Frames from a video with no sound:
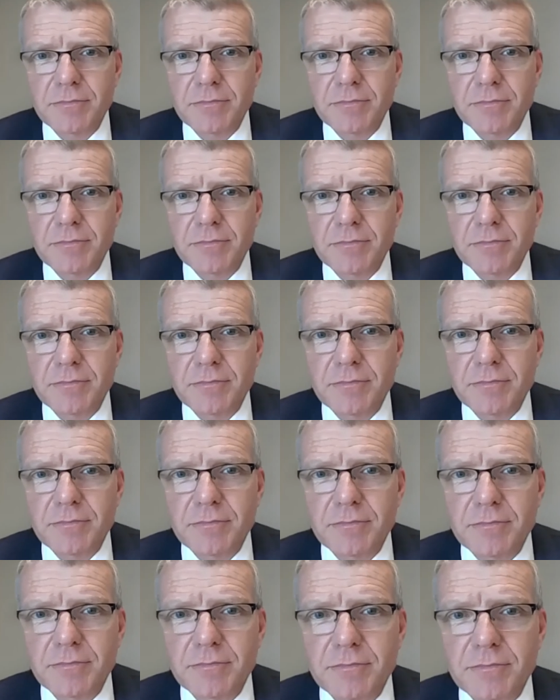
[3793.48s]
Susan,
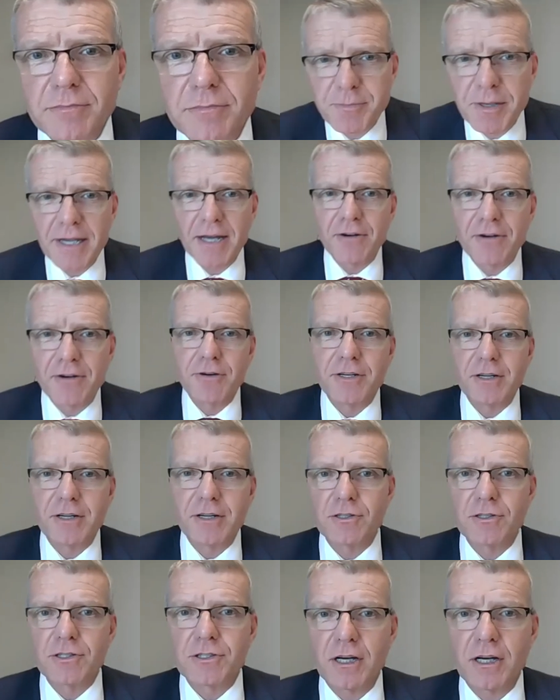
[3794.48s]
if I just may, under
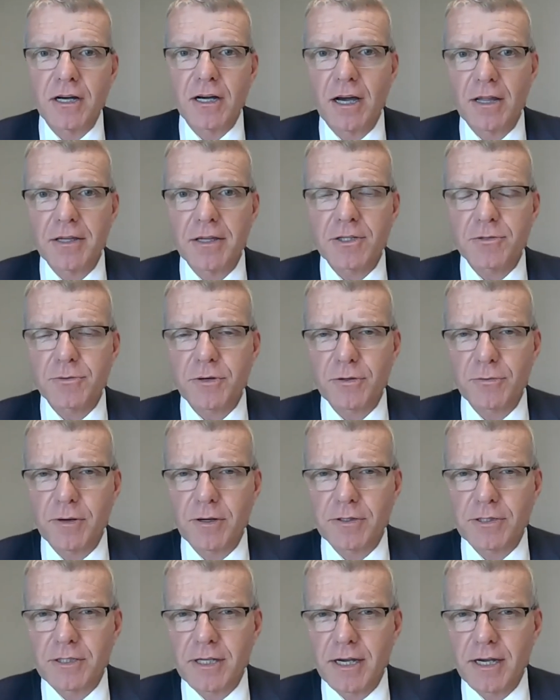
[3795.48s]
indulgence, I think it's
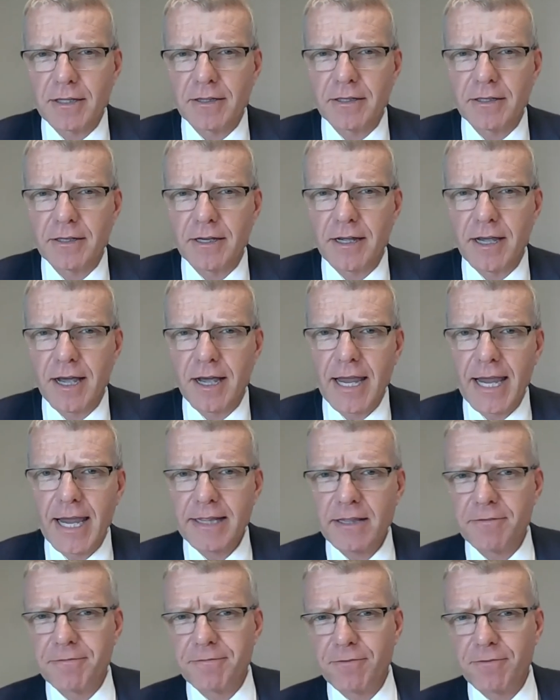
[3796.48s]
worthwhile saying that in
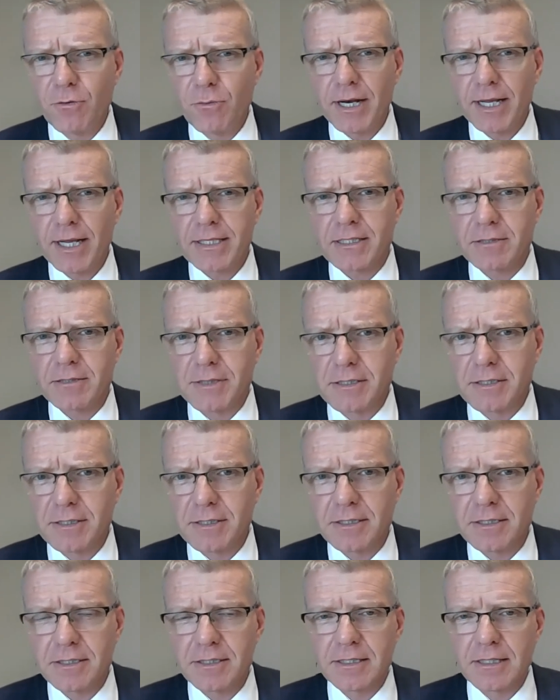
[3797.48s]
the forward
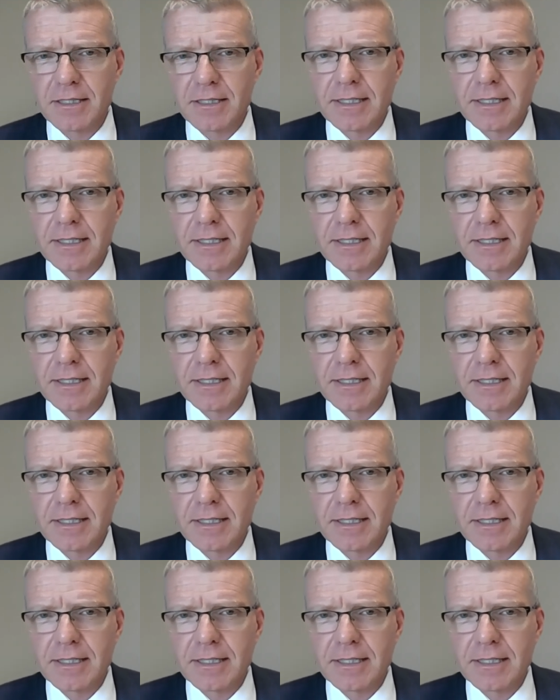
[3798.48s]
estimates,